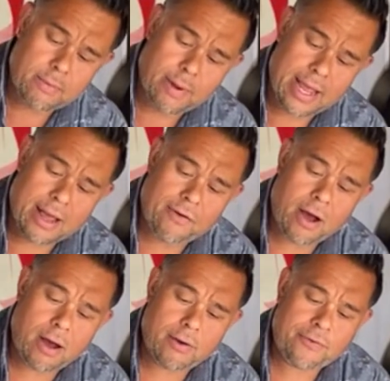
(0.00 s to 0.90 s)
We have
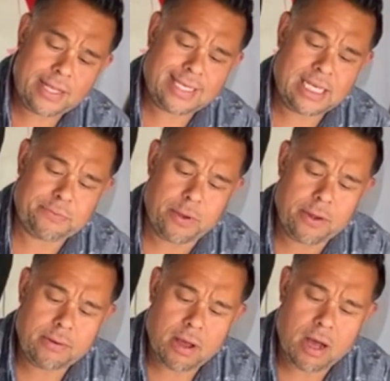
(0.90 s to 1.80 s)
1/2
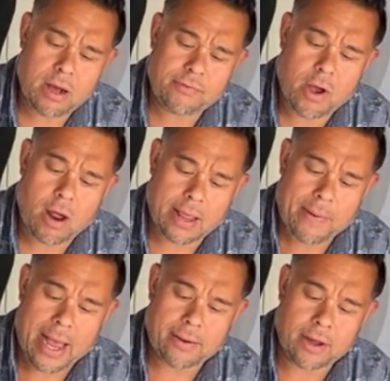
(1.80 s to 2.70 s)
teaspoon of garlic
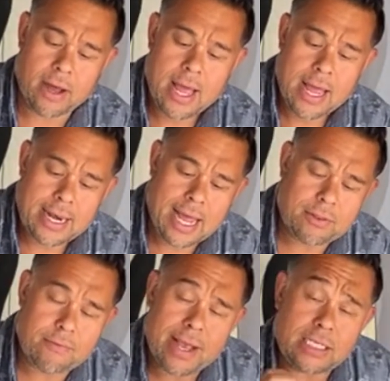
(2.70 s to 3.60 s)
powder. Now
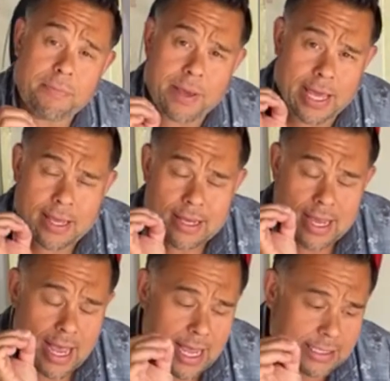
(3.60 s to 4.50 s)
the recipe has